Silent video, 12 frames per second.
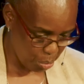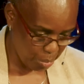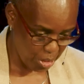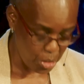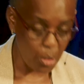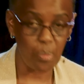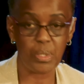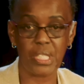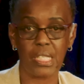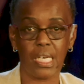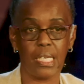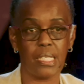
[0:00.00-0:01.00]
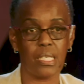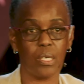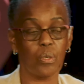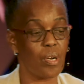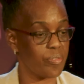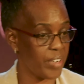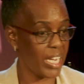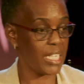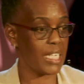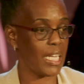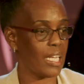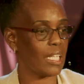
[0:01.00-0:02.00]
would be dropped on a
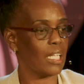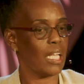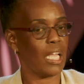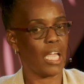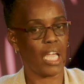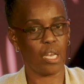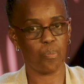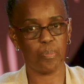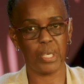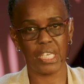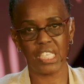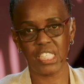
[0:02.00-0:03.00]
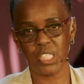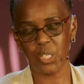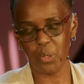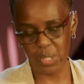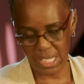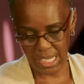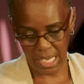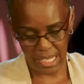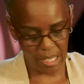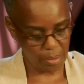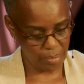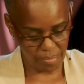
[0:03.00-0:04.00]
Friday and picked on
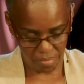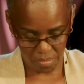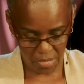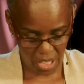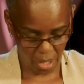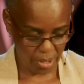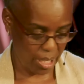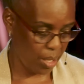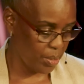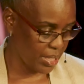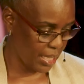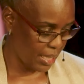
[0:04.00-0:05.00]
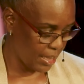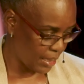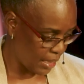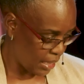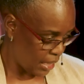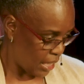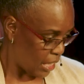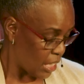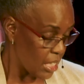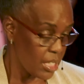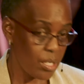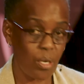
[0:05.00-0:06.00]
Sunday without the house girl.
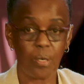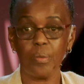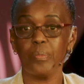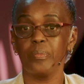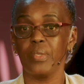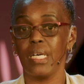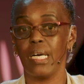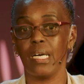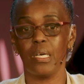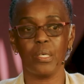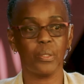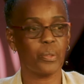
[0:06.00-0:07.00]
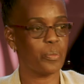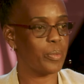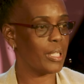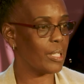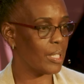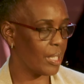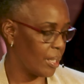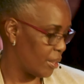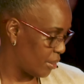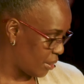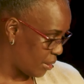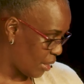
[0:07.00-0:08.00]
So I
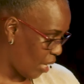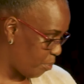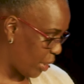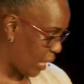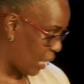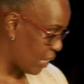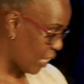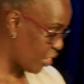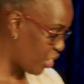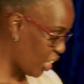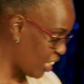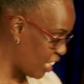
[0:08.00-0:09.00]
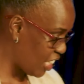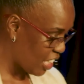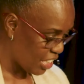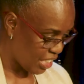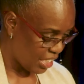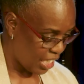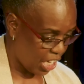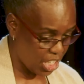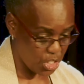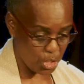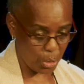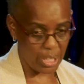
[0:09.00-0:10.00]
began that journey,
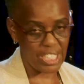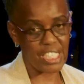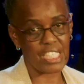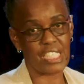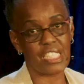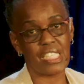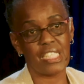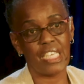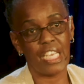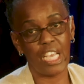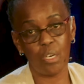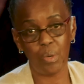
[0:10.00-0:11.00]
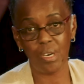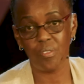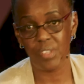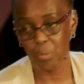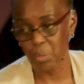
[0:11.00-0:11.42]
enjoyed it. And one of